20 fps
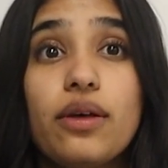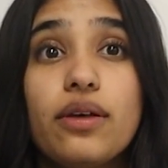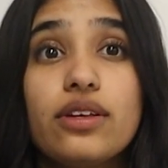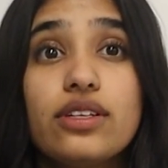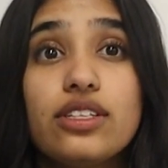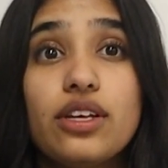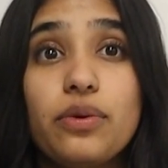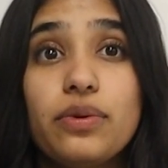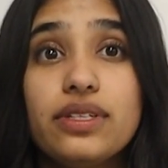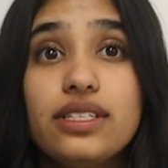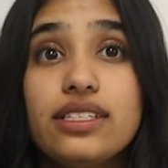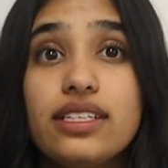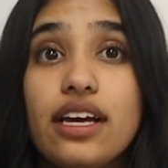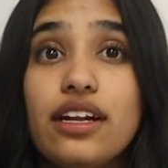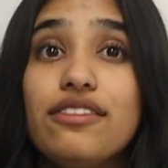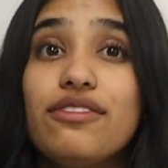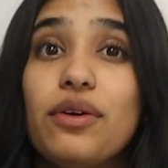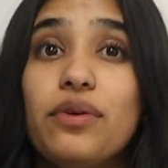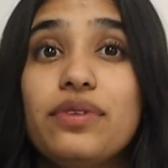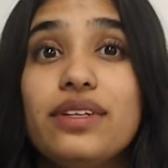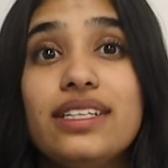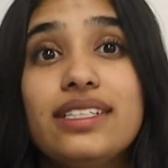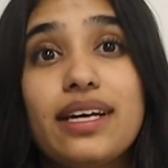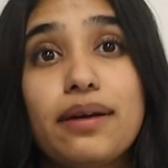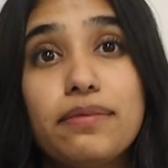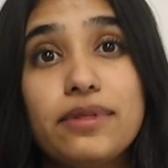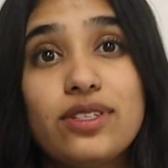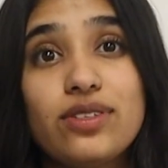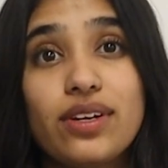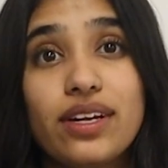So instead of only
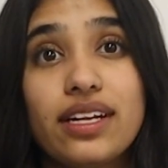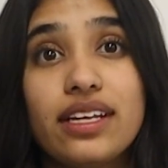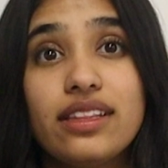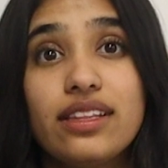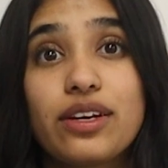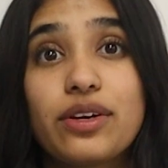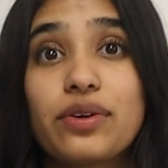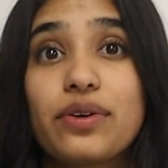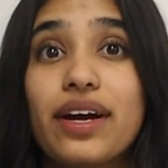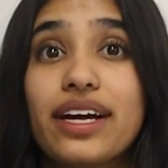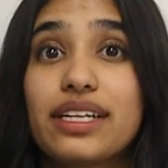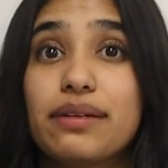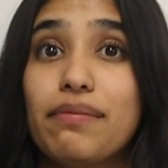demonstrating the correct